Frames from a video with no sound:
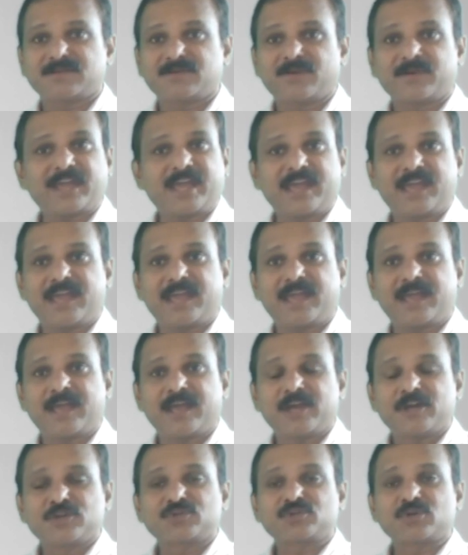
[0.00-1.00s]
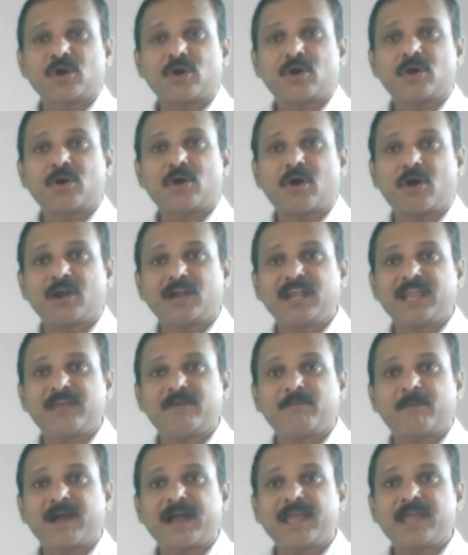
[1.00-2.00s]
Okay, so only
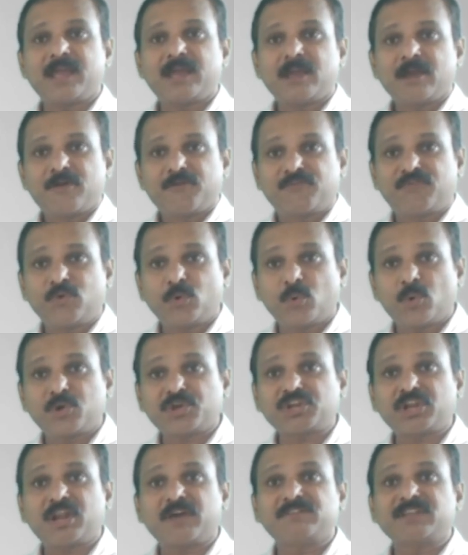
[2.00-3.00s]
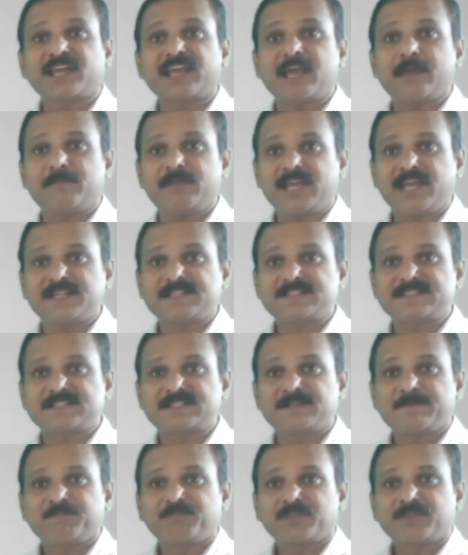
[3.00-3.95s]
by fusion of the gametes,